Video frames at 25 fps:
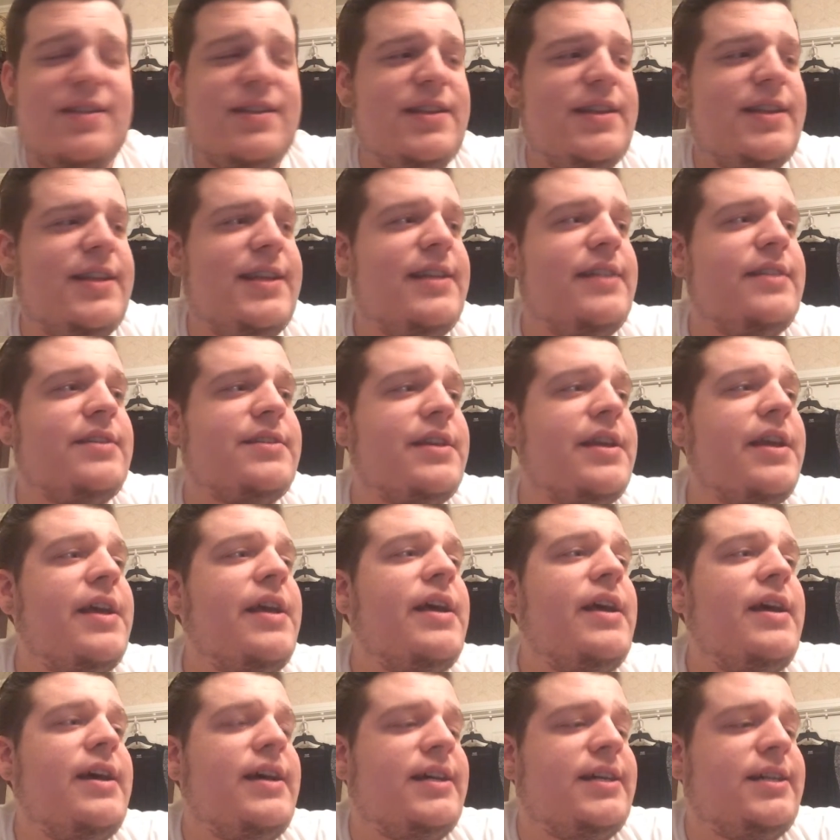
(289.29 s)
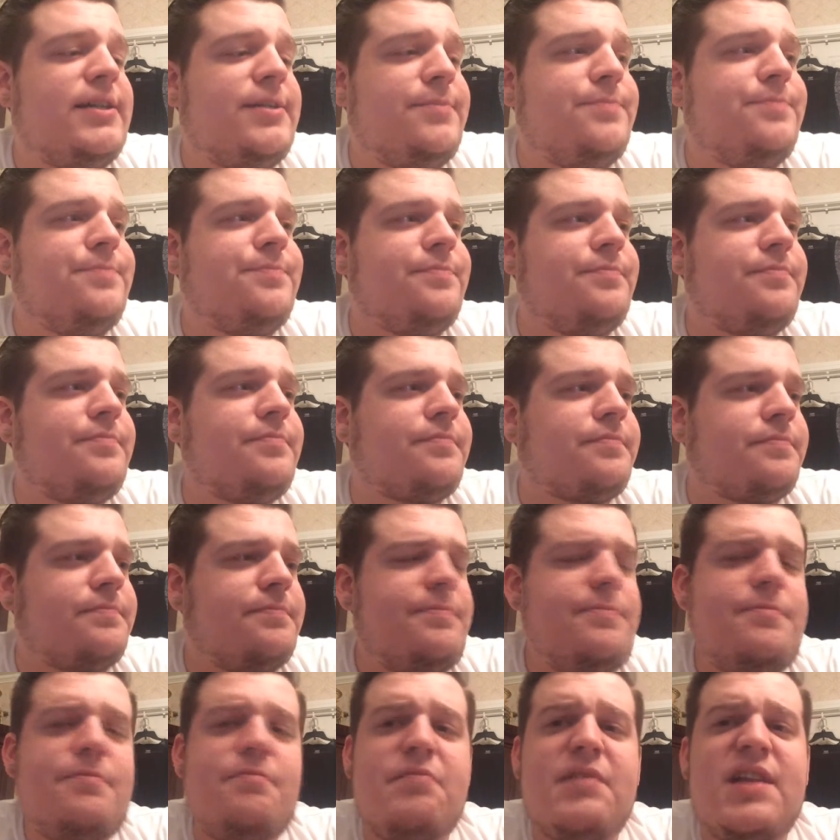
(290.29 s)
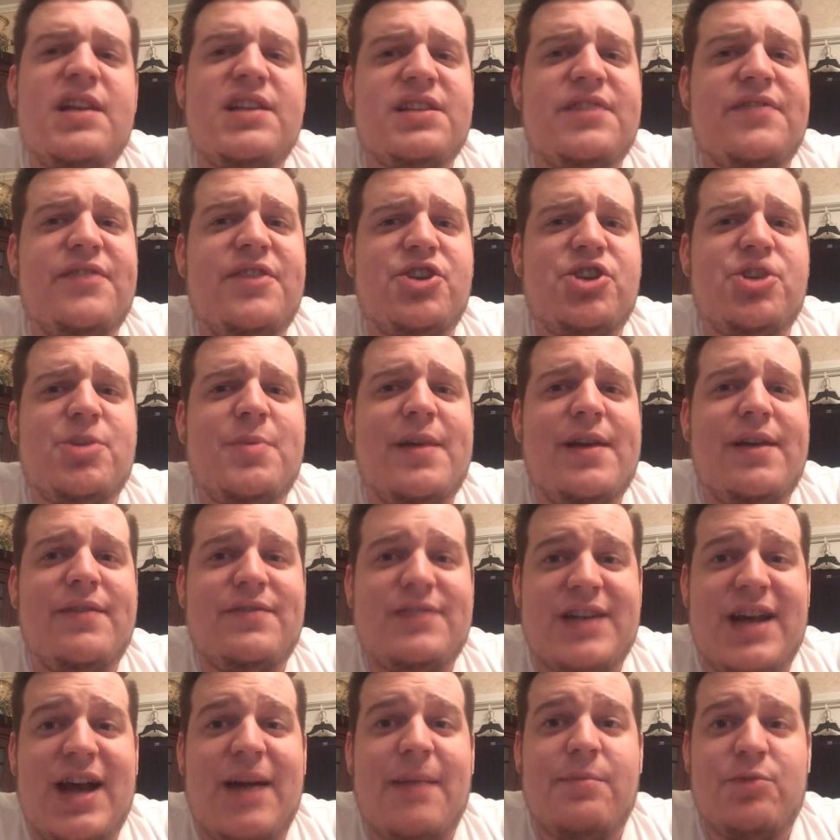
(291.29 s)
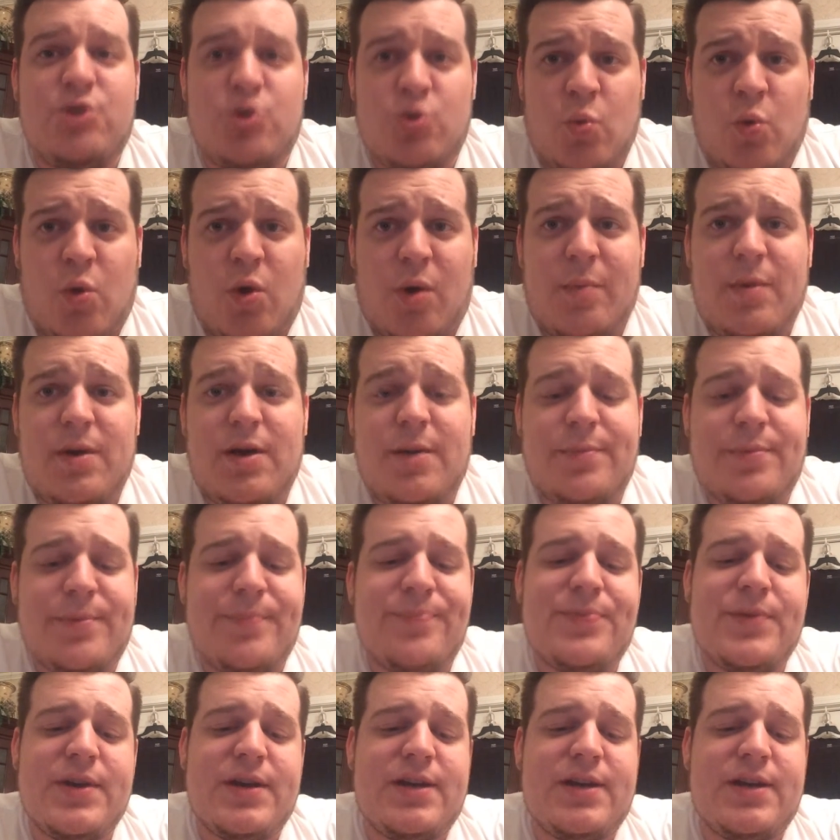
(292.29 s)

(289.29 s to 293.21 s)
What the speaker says: needs a sufficient amount of time to warm up.